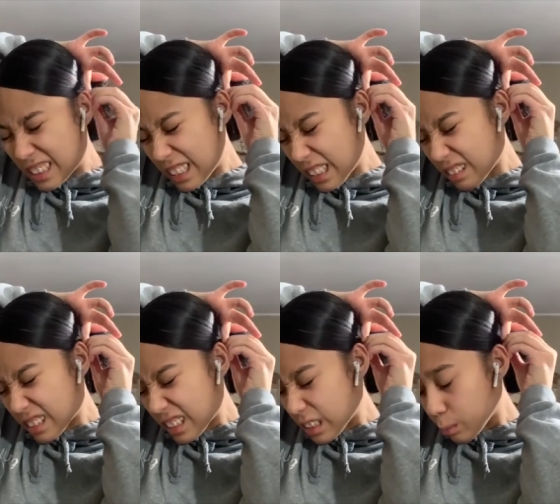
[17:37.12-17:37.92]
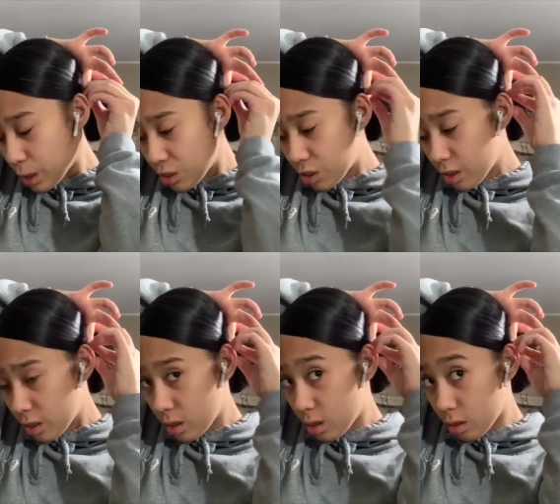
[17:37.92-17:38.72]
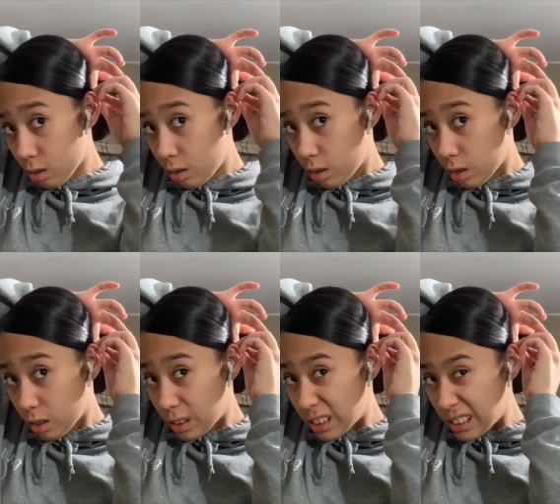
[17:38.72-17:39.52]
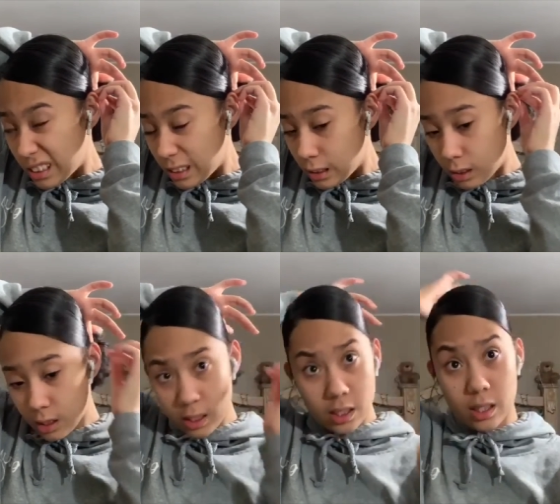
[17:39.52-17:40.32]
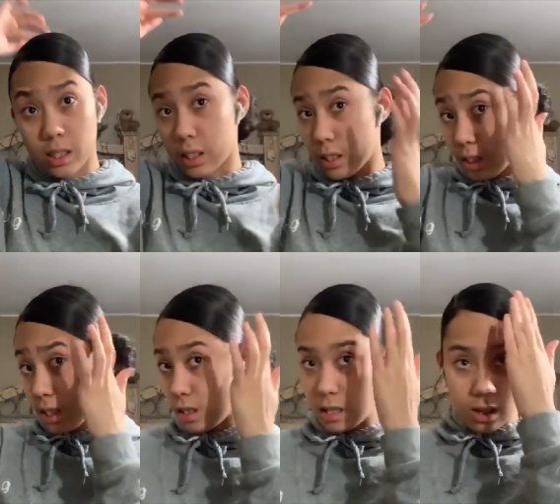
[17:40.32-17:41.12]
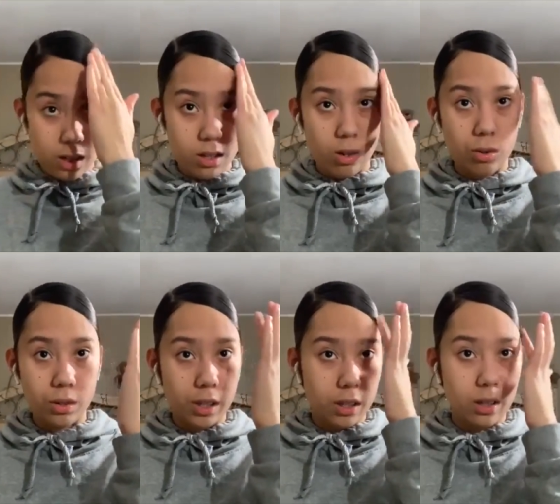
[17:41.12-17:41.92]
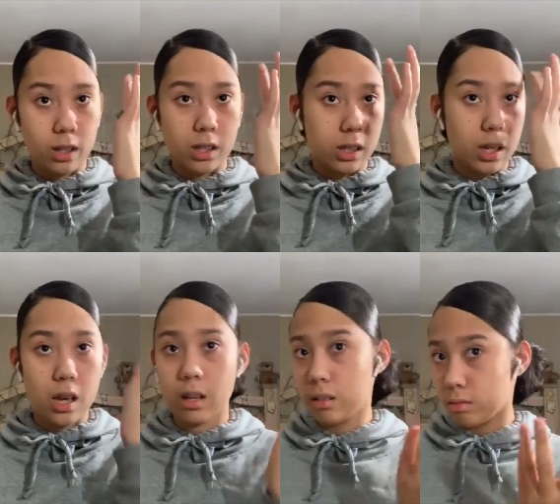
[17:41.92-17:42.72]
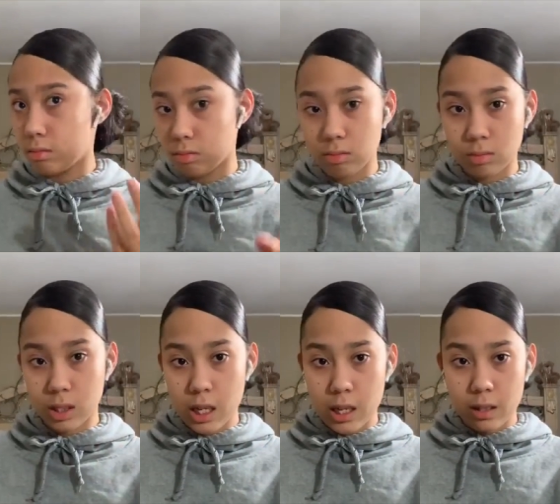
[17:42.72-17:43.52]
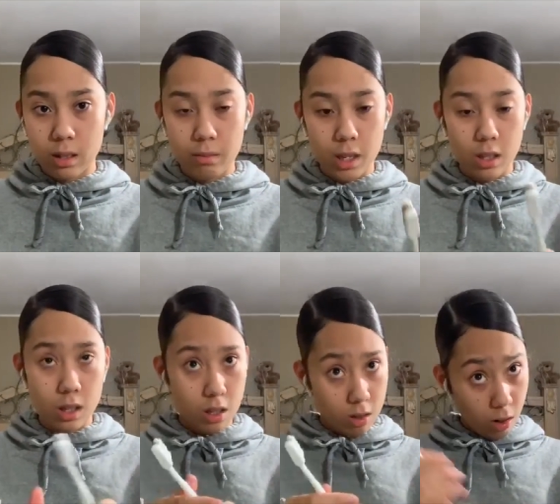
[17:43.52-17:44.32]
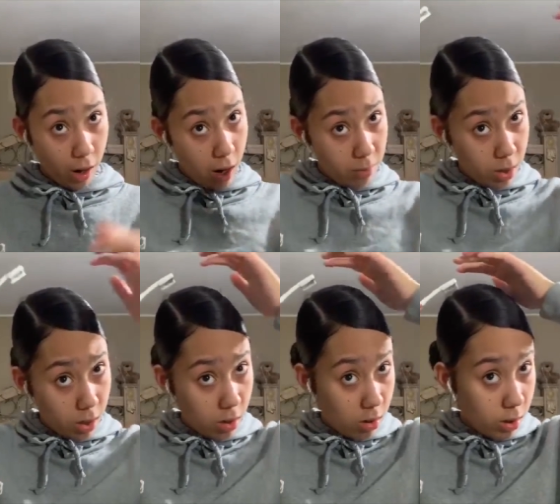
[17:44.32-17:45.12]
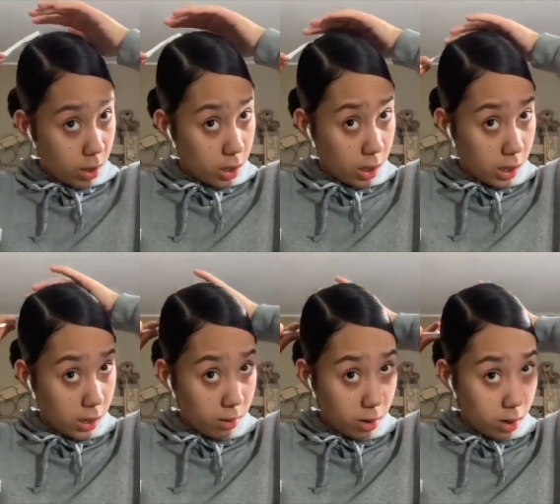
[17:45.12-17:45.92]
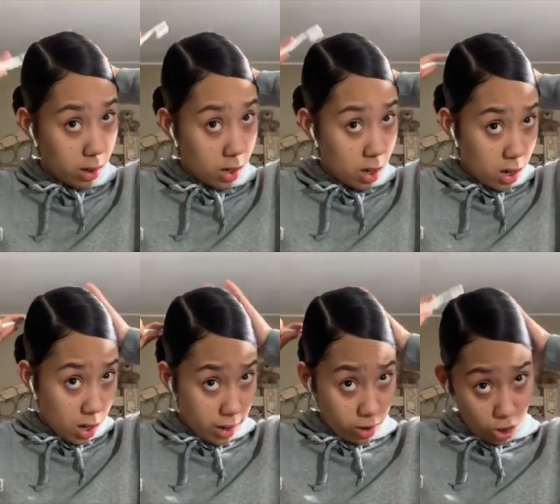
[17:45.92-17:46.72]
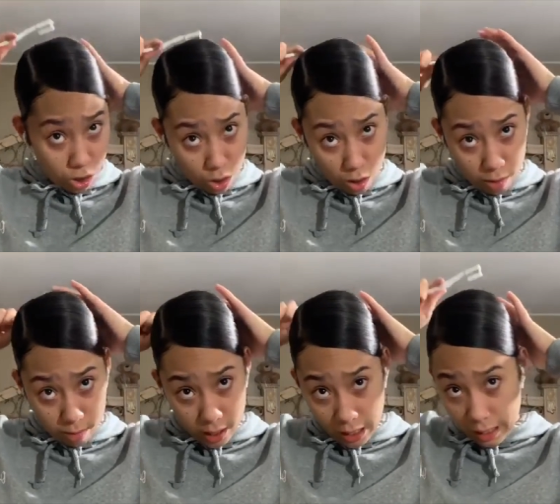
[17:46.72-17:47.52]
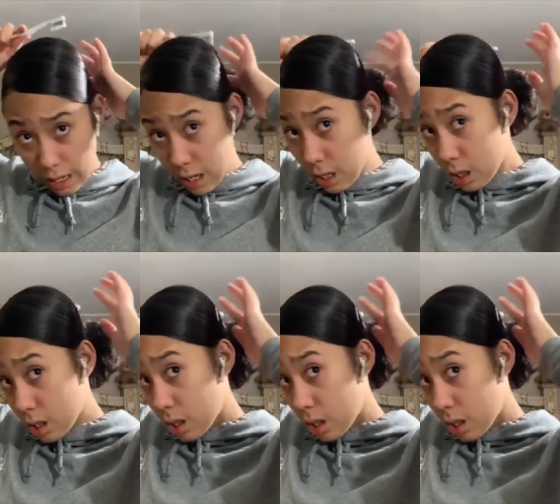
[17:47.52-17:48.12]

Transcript: I always like to make sure these are, because it is holding, it's like the main thing. So now I'm just gonna go on the top and just comb down any